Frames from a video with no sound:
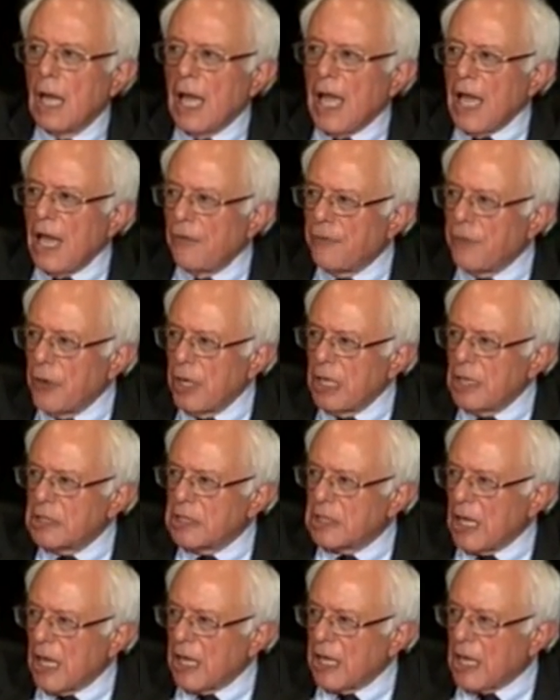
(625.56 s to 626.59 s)
every
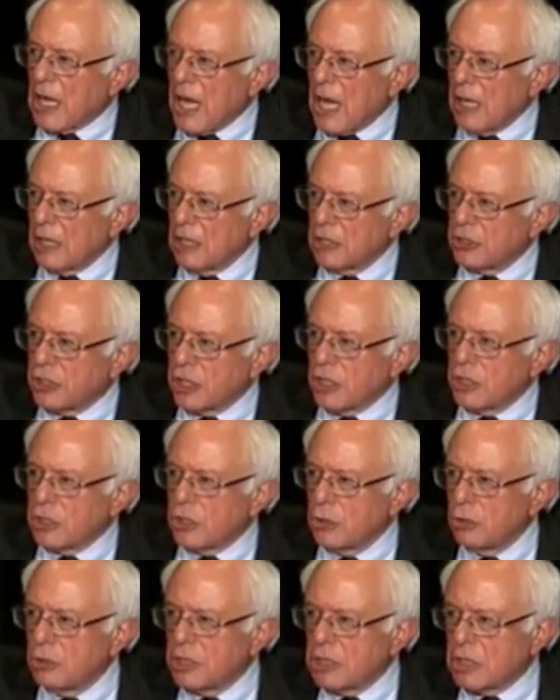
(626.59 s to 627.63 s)

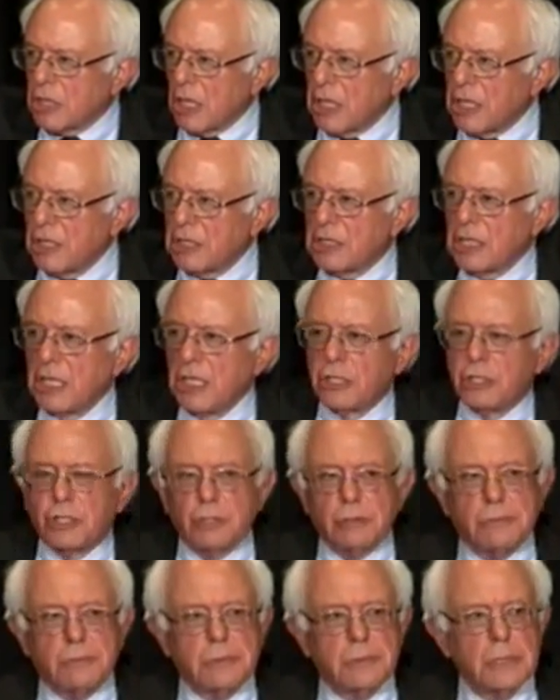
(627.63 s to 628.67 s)
psychologist who studies the
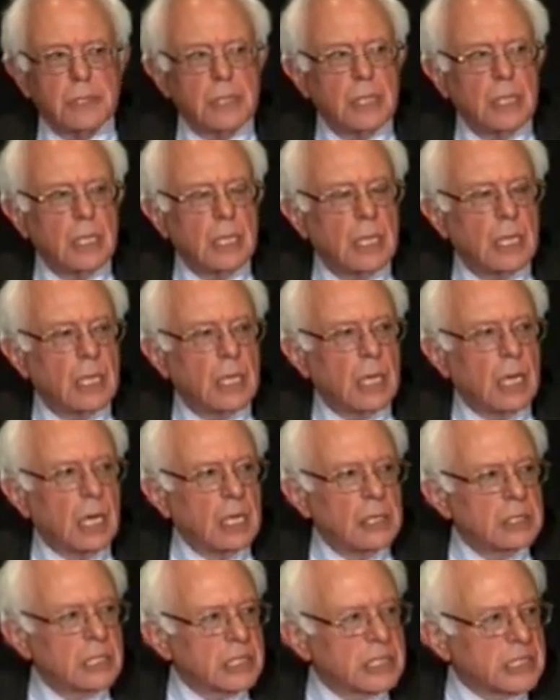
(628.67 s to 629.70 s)
issue
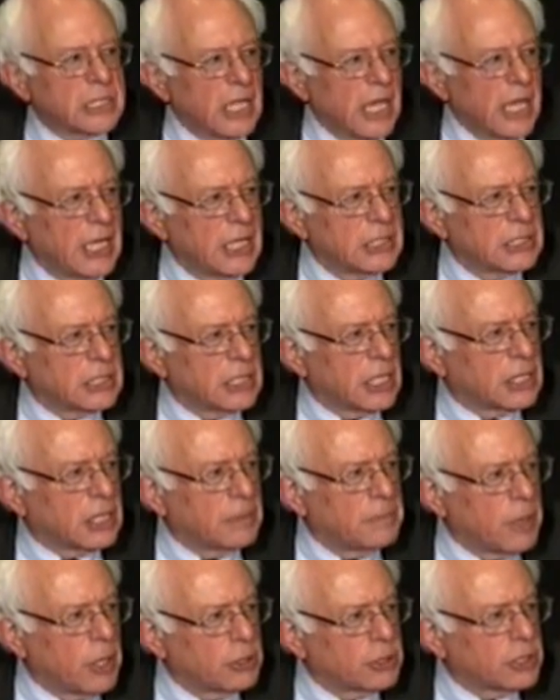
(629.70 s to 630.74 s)
understands that
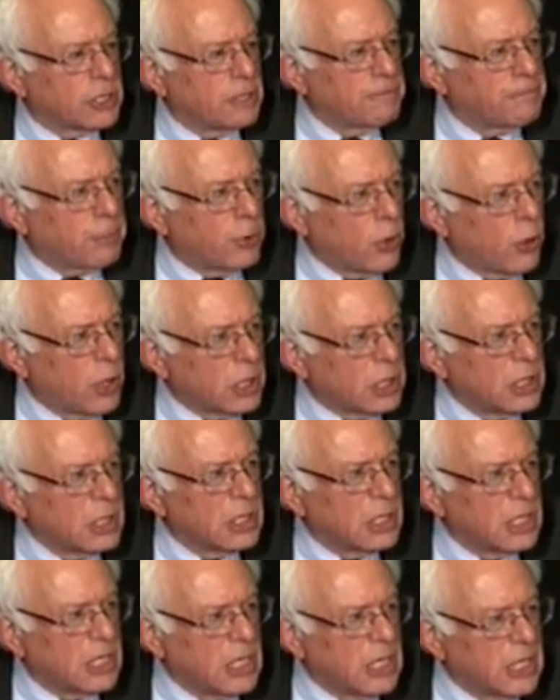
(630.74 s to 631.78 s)
the most
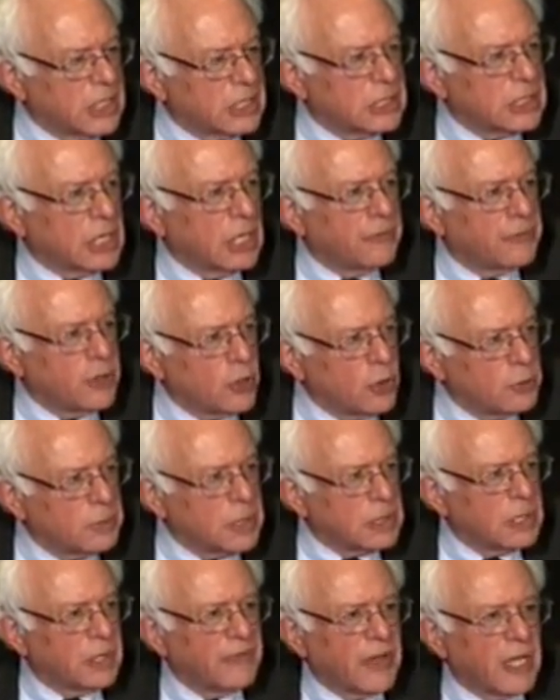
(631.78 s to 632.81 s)
important years of
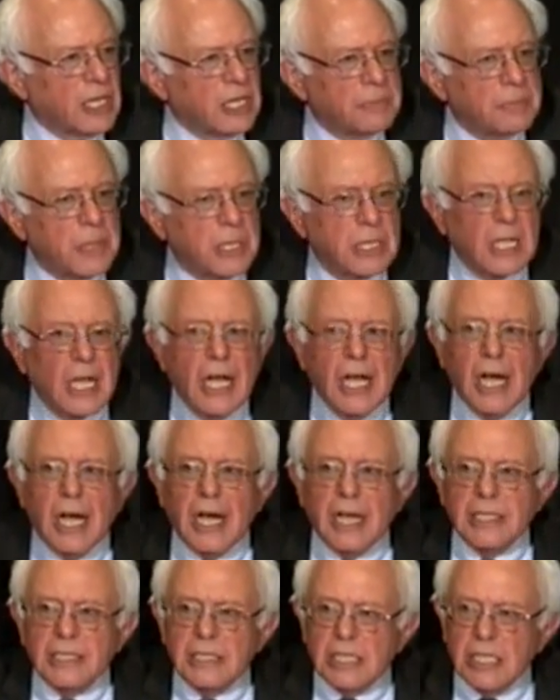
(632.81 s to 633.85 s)
human development
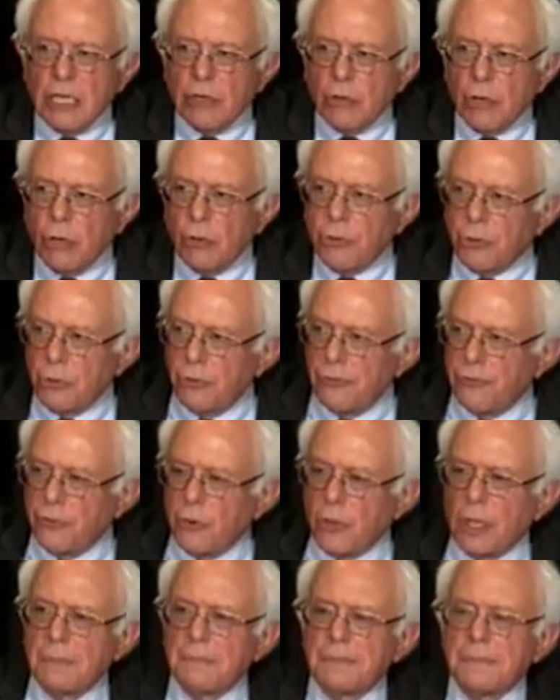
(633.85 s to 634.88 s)
are 0 through
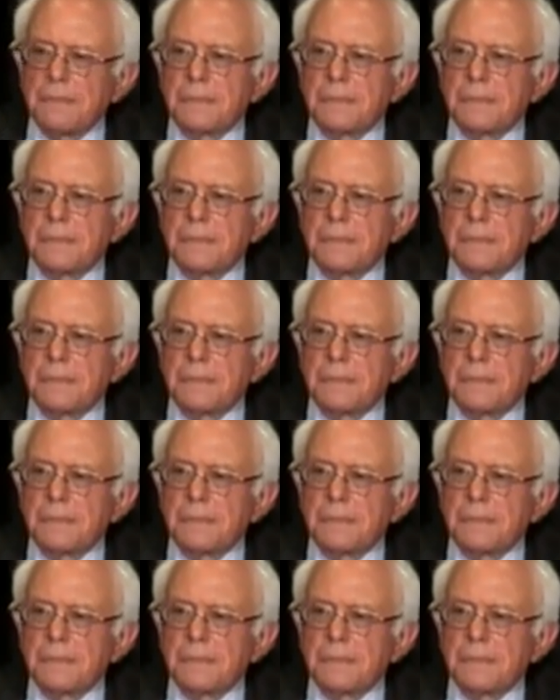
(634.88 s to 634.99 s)
4.